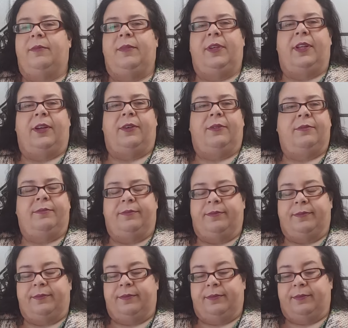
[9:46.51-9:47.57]
you know,
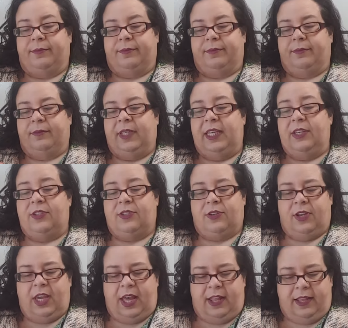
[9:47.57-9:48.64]

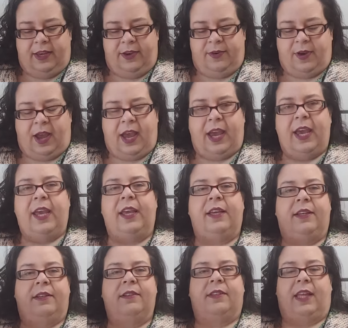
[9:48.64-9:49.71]
Easter yellow.
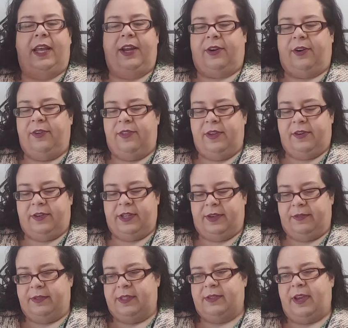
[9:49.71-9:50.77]
I like earthier
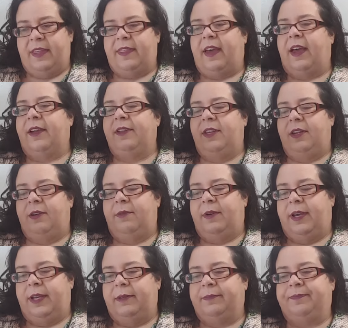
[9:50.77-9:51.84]
tones, so I thought, you know
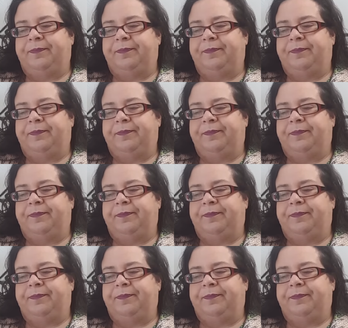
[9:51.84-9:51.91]
what?